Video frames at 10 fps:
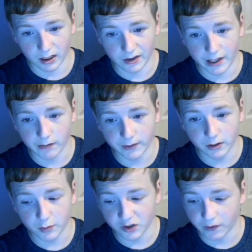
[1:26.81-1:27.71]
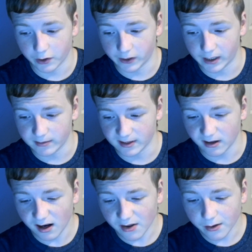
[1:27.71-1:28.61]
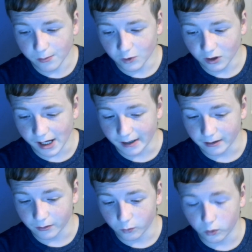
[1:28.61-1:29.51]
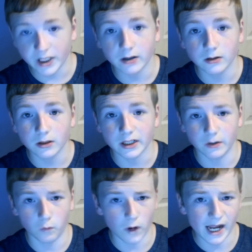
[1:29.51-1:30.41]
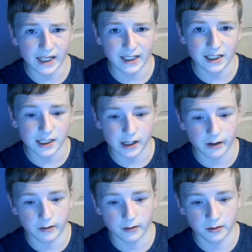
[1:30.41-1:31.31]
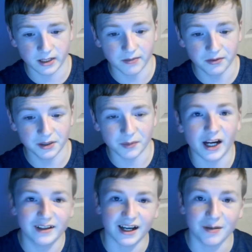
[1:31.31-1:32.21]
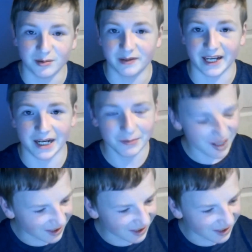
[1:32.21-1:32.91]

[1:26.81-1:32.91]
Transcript: They revealed a bunch of other games. A lot of them were like weird and wacky, and definitely my type of games.